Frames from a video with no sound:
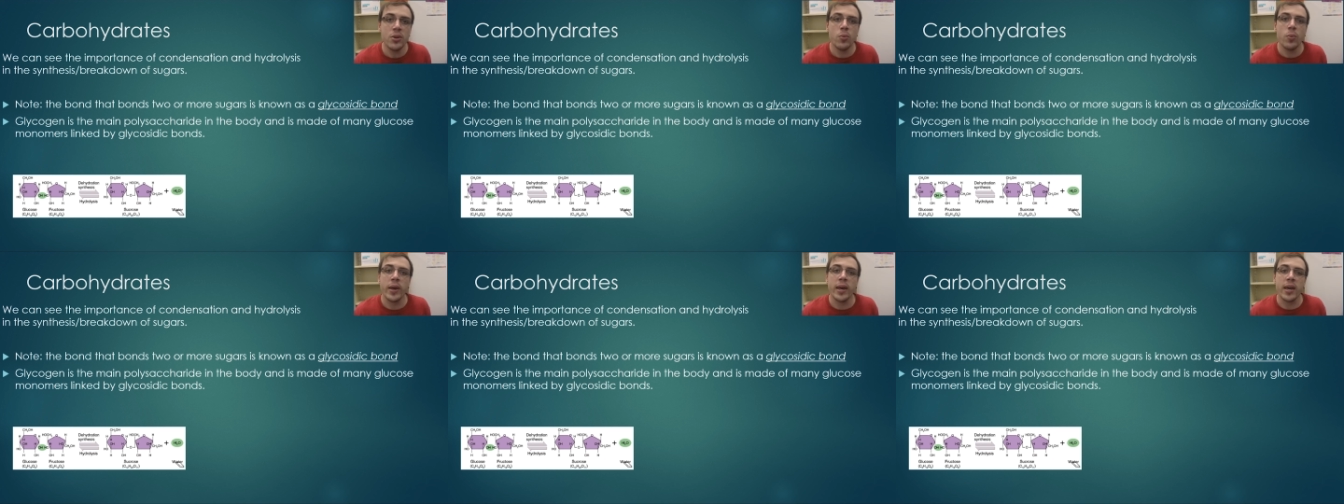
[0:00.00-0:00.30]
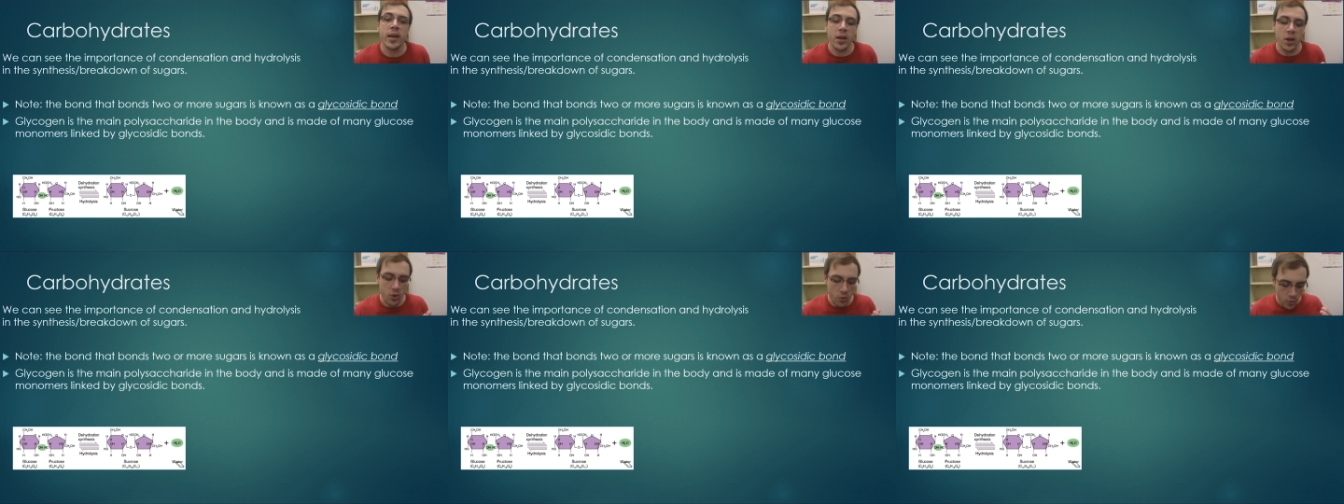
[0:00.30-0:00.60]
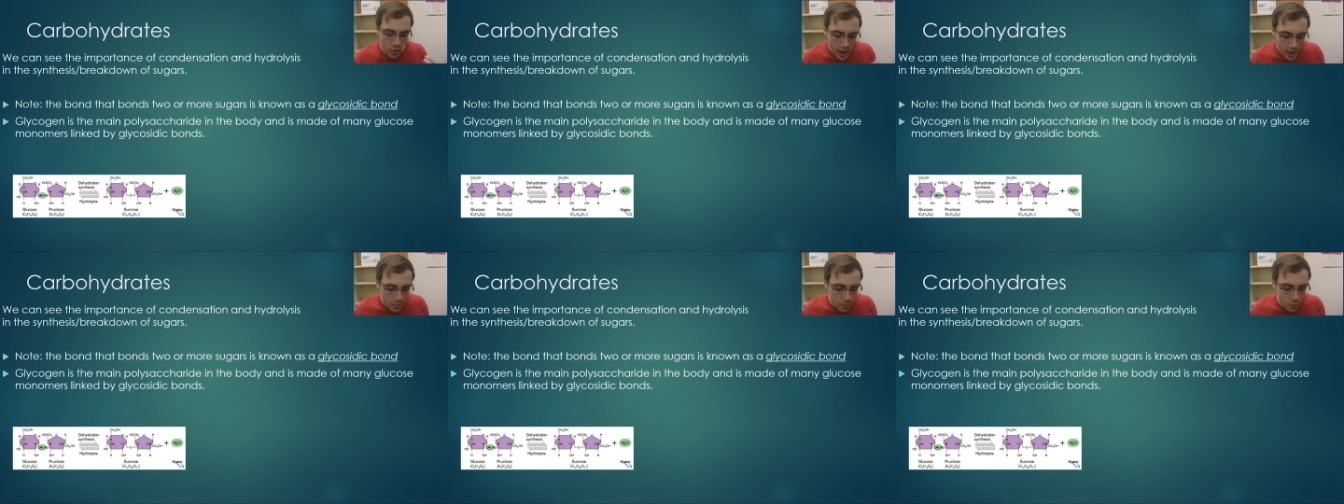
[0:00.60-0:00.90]
we can
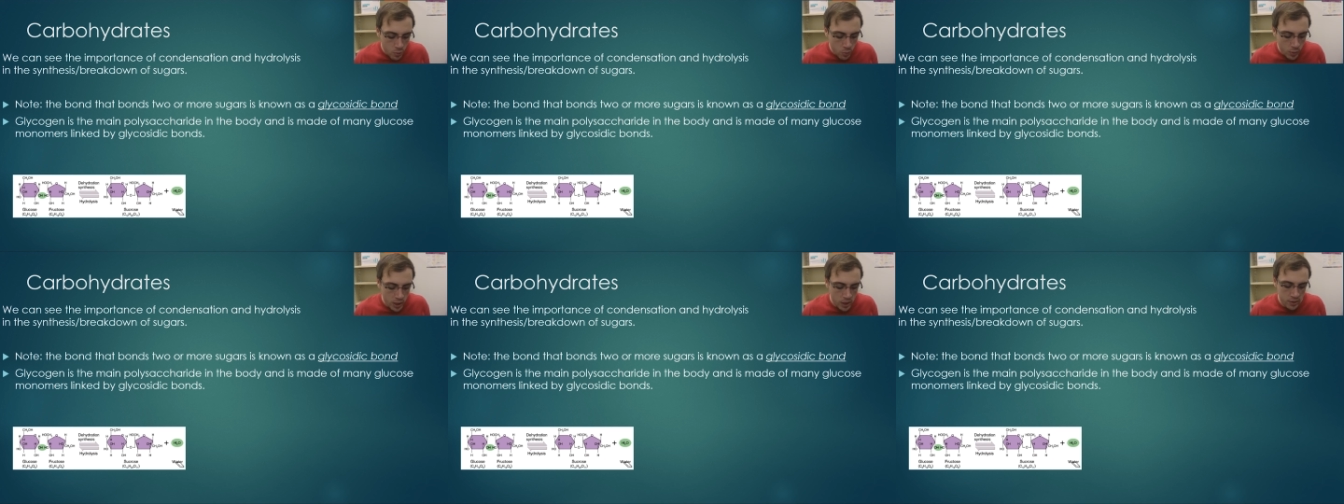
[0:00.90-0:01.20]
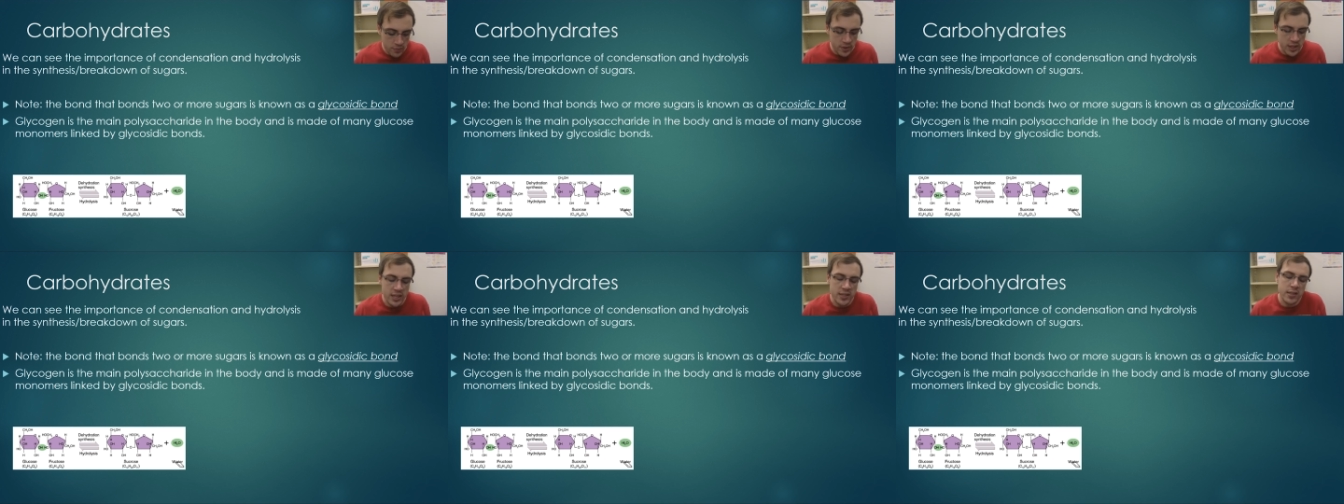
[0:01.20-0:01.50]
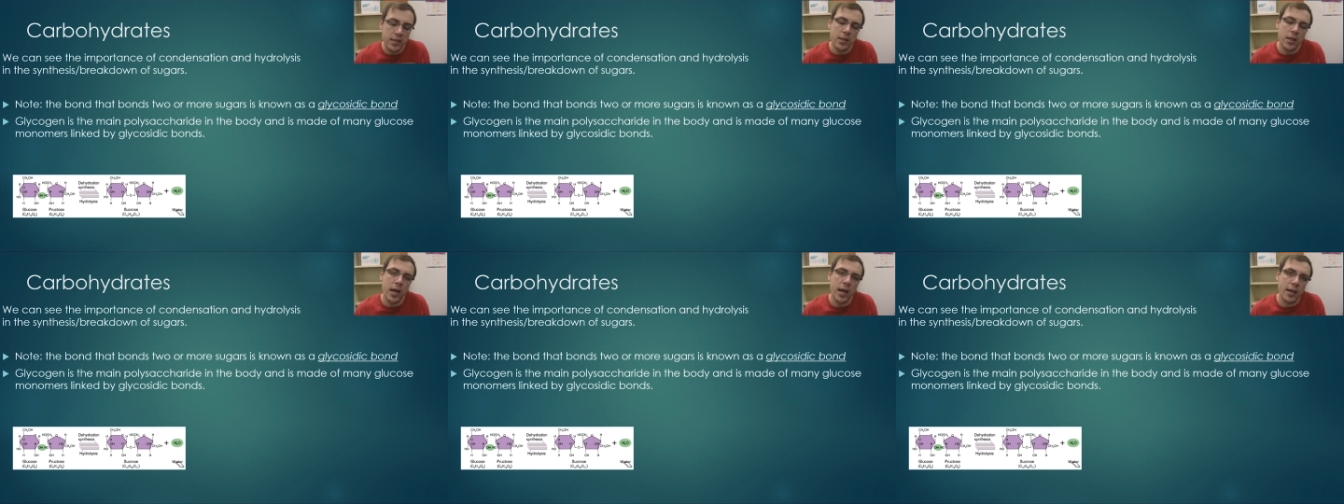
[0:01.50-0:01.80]
grab one of these
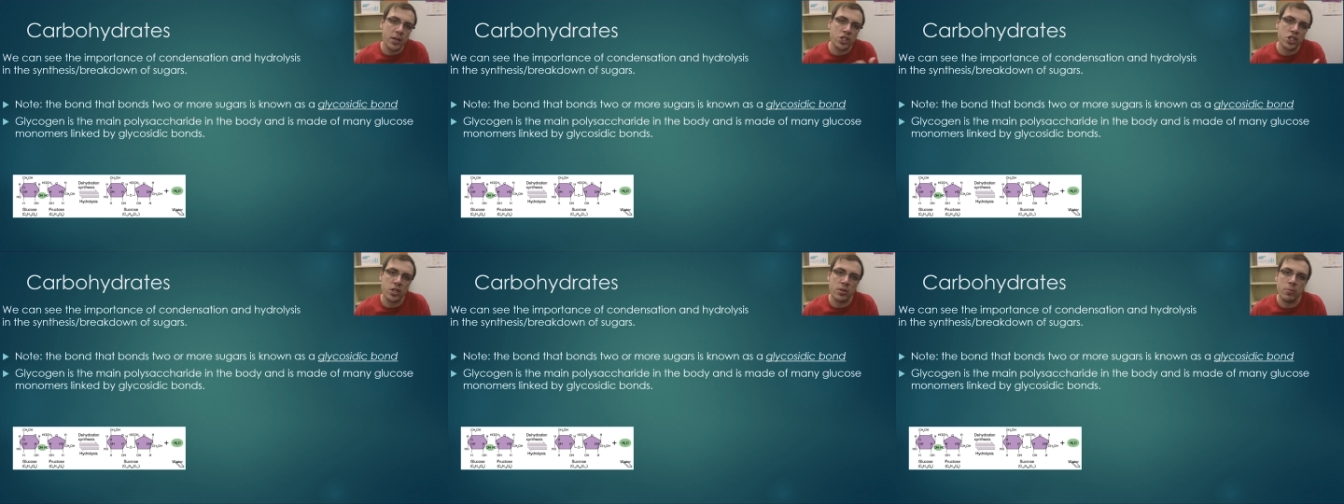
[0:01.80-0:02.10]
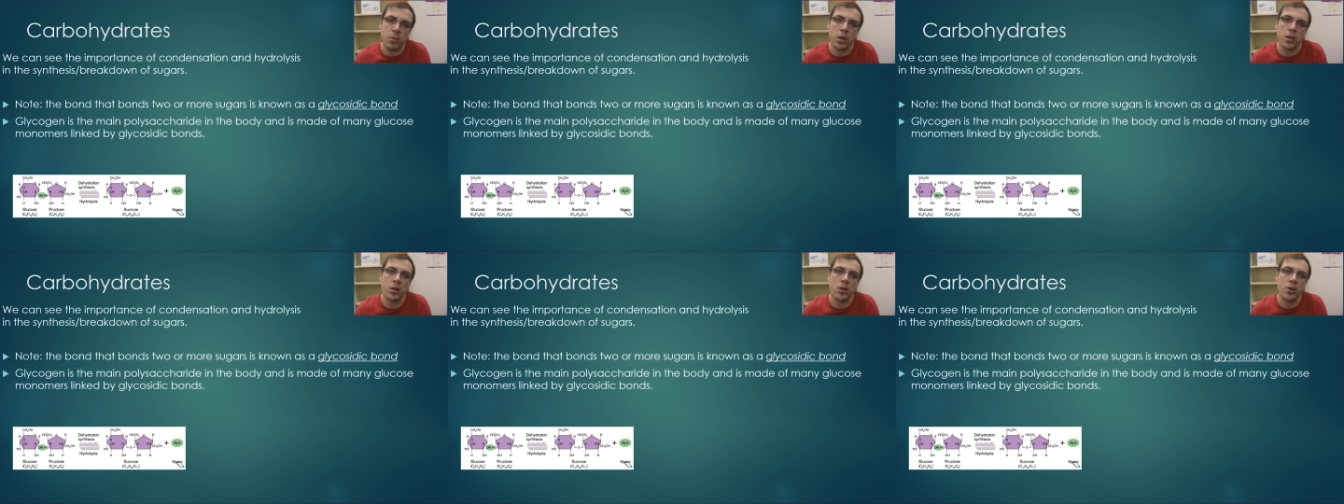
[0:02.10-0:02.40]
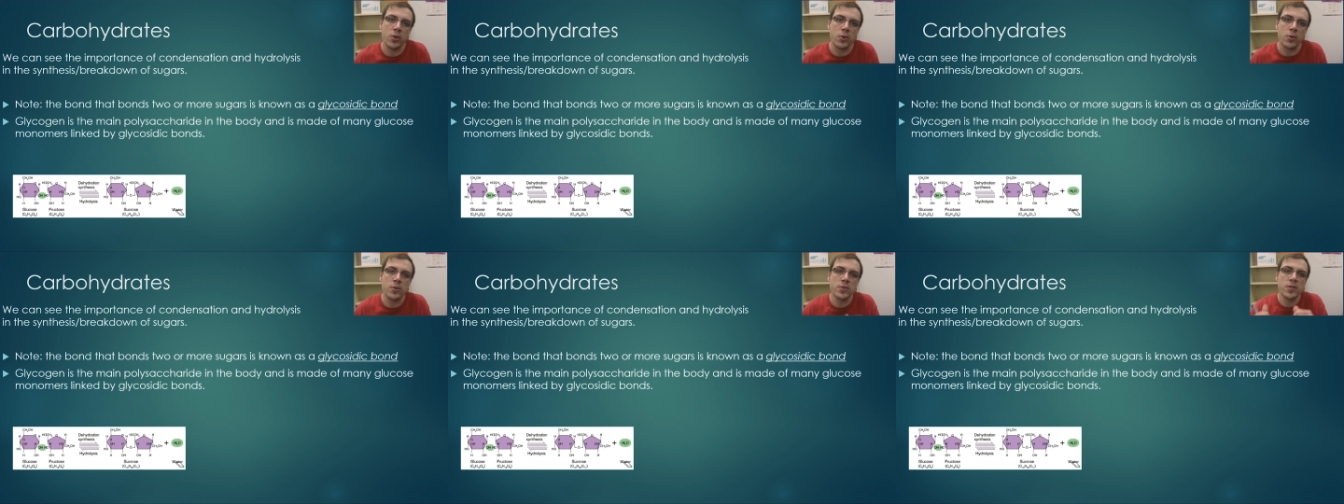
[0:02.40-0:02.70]
glycogen
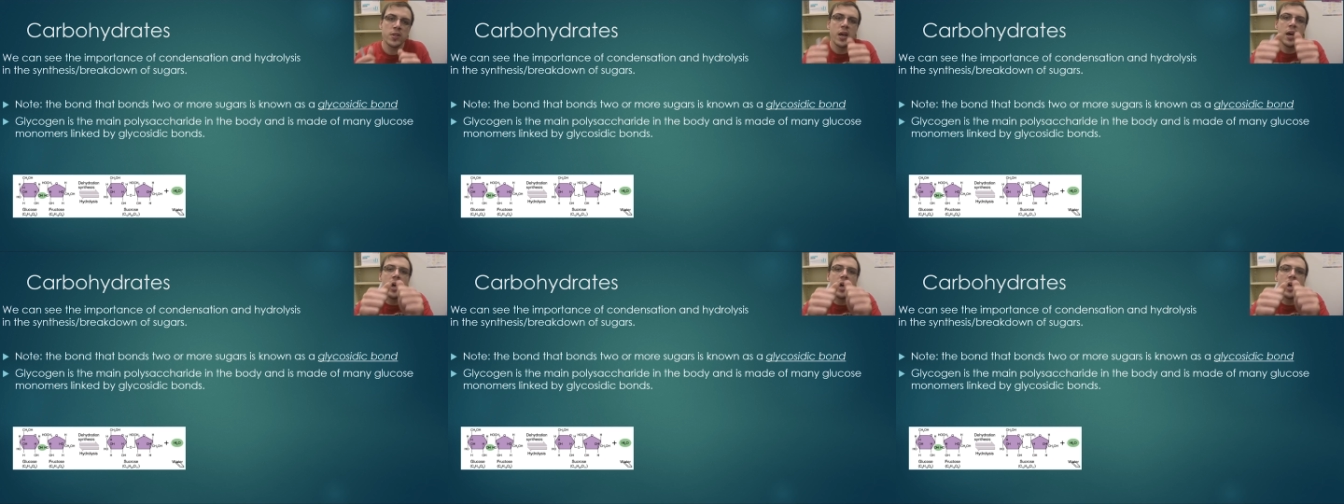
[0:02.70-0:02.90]
molecules